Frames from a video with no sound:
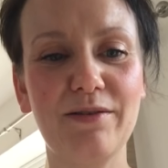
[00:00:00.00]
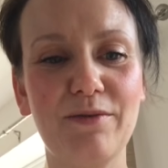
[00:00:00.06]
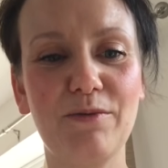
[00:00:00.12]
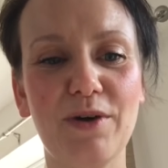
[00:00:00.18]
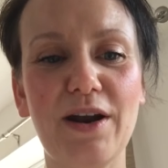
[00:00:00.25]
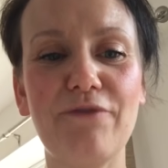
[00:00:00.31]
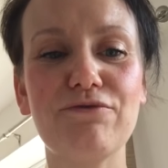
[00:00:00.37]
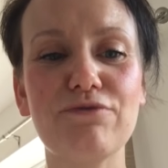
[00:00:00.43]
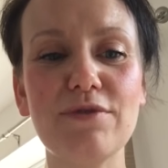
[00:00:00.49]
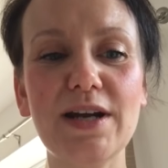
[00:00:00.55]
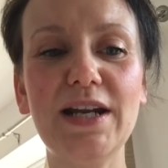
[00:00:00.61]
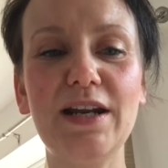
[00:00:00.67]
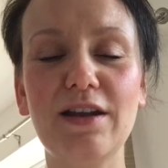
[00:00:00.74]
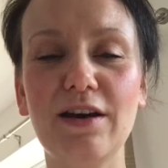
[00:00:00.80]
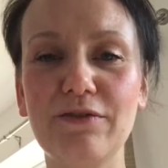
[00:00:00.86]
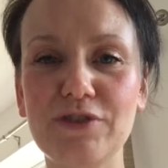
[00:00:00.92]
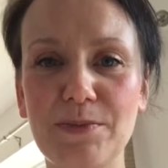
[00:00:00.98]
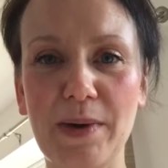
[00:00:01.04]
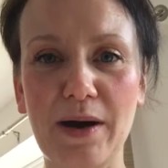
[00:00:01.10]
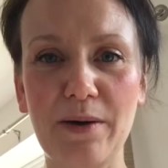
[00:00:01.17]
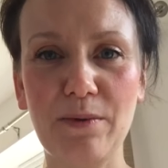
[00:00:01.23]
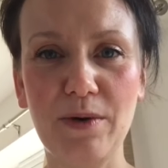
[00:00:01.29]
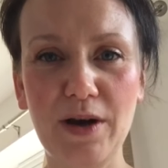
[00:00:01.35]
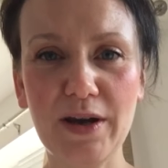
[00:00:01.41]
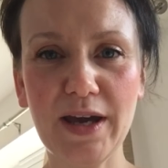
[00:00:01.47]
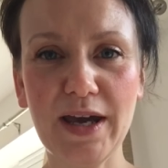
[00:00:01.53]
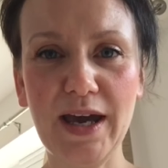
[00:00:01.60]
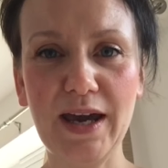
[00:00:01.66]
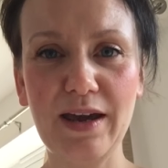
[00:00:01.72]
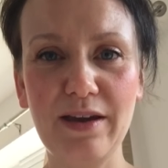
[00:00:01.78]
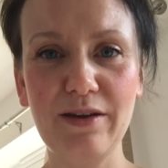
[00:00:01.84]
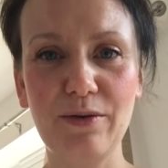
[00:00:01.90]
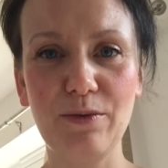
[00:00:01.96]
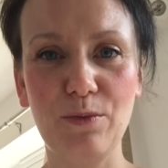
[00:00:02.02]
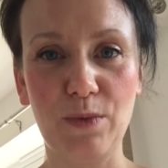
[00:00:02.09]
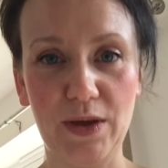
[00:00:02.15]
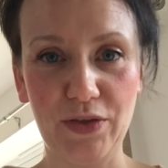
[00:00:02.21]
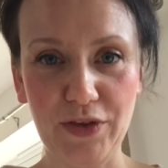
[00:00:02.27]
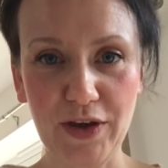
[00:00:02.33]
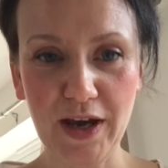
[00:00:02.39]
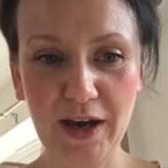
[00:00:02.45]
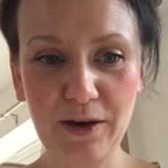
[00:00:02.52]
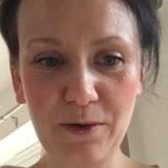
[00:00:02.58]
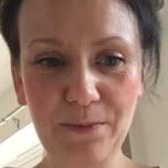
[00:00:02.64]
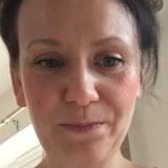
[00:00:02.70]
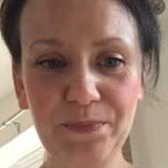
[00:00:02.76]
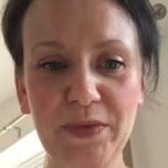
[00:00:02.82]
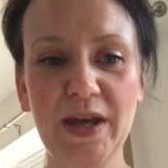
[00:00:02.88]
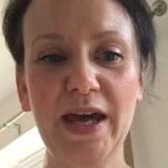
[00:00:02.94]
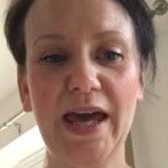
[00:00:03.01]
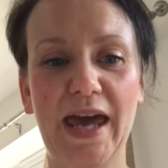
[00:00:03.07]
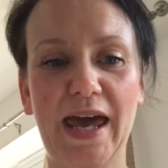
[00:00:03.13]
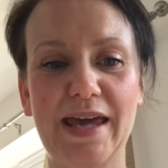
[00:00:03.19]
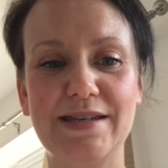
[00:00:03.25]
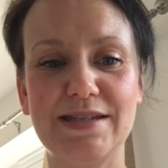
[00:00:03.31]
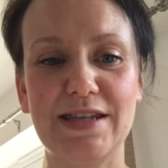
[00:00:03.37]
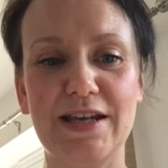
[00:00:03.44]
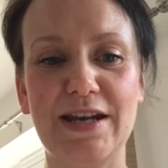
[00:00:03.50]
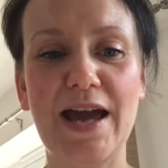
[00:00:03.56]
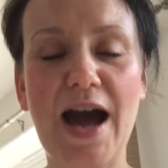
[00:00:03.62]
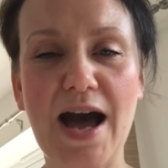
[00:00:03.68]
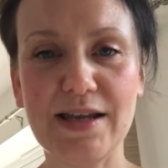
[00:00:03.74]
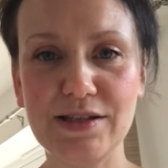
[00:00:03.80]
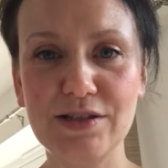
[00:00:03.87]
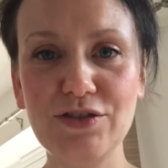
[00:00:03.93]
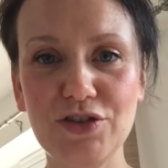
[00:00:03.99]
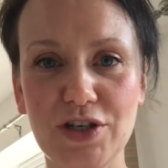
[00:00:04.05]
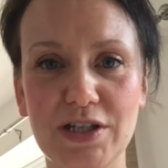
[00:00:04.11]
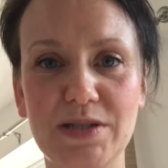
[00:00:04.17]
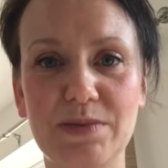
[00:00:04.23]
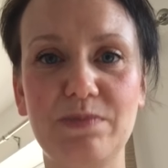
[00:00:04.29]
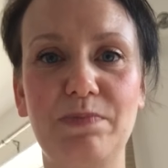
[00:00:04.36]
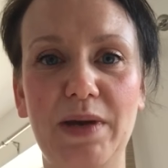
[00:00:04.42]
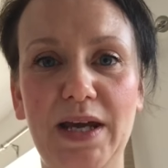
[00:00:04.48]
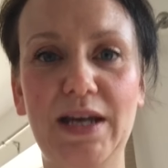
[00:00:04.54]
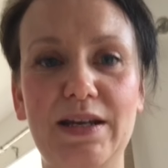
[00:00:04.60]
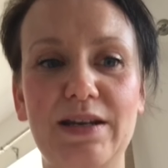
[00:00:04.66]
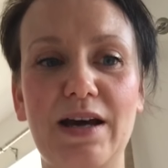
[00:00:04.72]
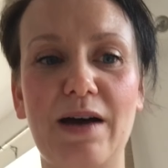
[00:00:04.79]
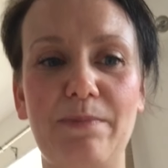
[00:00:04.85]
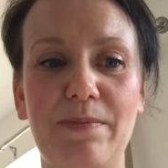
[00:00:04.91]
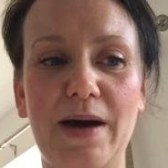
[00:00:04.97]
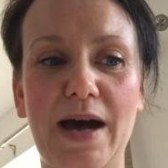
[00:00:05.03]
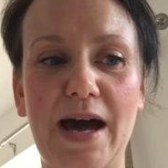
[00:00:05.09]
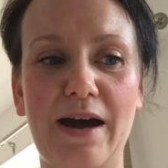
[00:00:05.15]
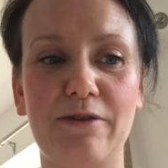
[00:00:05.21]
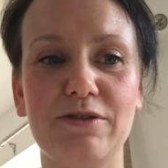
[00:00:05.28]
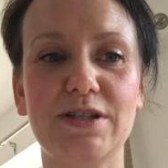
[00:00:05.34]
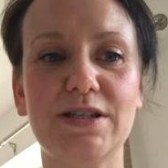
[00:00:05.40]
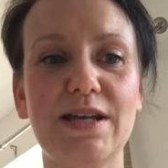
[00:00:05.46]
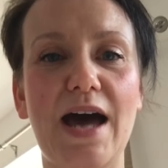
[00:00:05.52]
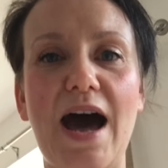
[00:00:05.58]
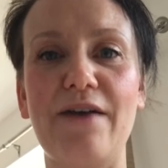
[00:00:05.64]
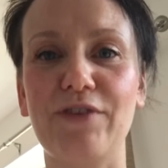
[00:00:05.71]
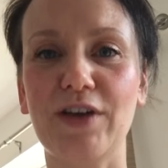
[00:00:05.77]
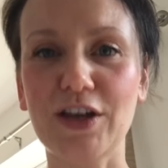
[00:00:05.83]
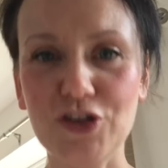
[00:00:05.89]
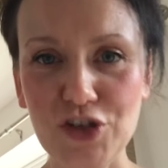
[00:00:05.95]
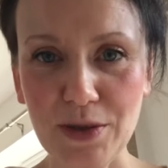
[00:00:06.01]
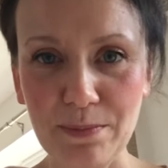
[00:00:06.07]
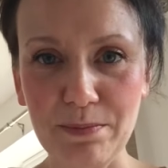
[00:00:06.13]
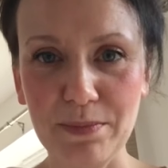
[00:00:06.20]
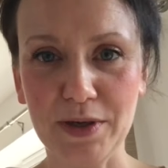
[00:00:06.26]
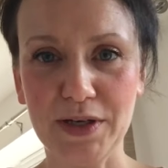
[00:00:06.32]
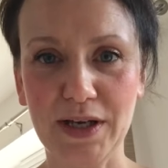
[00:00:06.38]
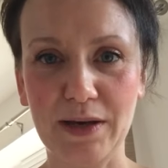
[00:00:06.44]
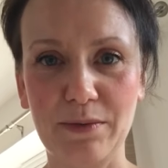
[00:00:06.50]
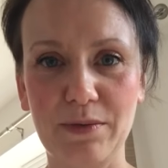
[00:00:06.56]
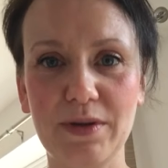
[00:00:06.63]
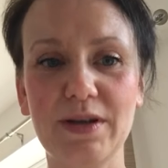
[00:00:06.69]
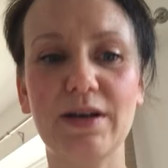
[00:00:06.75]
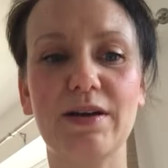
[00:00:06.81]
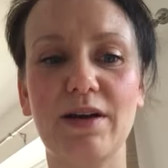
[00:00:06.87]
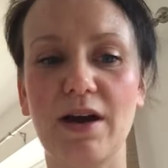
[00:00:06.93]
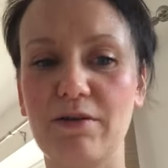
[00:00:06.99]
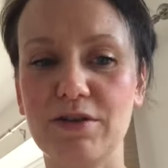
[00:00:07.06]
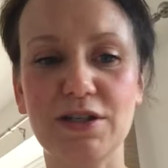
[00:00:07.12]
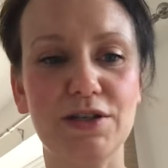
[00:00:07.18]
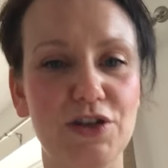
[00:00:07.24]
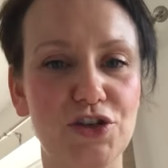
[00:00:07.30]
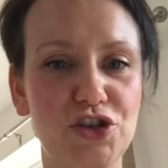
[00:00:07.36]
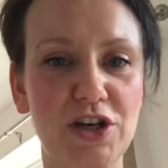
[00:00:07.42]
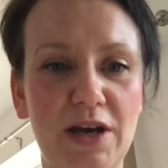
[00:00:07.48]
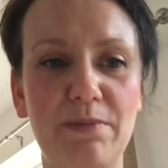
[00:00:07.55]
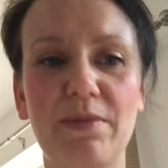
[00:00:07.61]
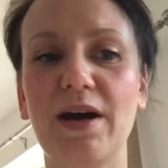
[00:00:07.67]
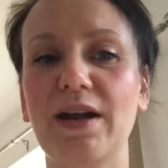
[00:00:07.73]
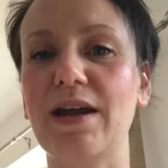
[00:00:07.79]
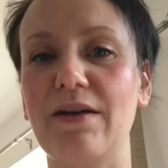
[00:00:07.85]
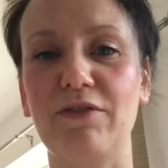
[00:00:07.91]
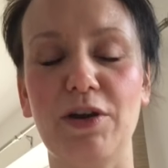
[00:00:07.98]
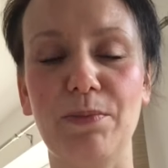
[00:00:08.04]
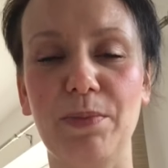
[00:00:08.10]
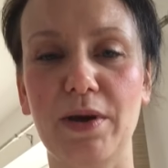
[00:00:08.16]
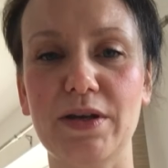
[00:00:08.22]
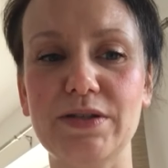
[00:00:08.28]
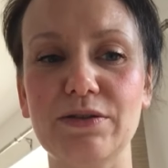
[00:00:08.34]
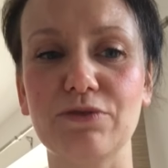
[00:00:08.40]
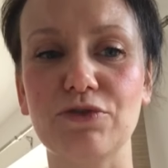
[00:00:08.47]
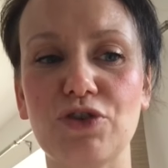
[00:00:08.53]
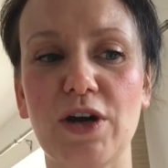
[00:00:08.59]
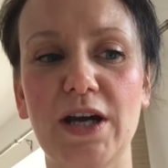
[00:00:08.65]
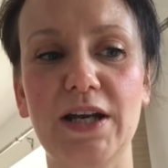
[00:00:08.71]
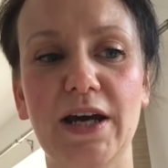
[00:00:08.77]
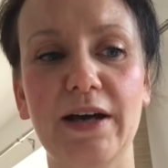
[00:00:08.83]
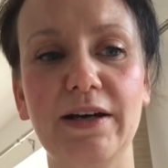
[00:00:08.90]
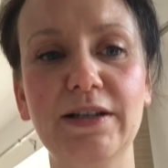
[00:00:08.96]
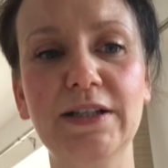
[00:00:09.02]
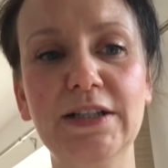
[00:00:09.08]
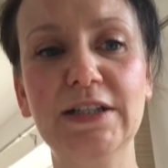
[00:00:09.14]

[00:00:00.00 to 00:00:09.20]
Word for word: what I've really loved about working with you is that it hasn't just been about having a gym buddy, going to the gym and having a personal trainer.